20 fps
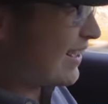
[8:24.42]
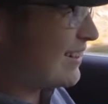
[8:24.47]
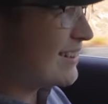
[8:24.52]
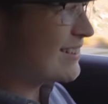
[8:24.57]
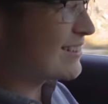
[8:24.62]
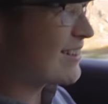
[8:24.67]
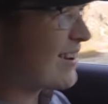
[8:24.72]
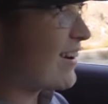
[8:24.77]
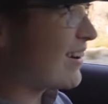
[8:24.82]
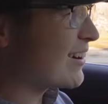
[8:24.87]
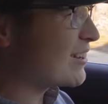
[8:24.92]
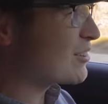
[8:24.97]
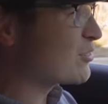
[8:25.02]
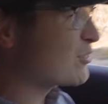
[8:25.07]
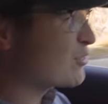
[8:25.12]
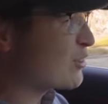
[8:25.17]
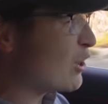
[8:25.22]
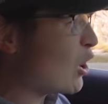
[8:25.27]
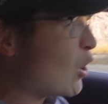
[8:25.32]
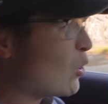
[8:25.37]
This car is
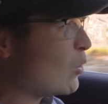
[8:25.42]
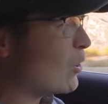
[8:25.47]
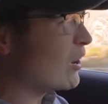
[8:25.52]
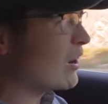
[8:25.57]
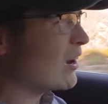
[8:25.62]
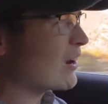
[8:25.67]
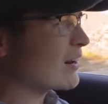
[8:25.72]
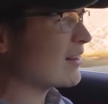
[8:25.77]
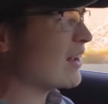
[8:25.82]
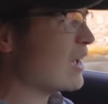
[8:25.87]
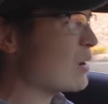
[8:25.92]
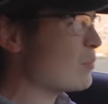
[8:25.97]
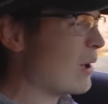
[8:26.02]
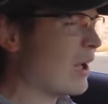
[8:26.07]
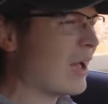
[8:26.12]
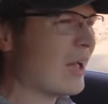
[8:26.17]
so hooked up.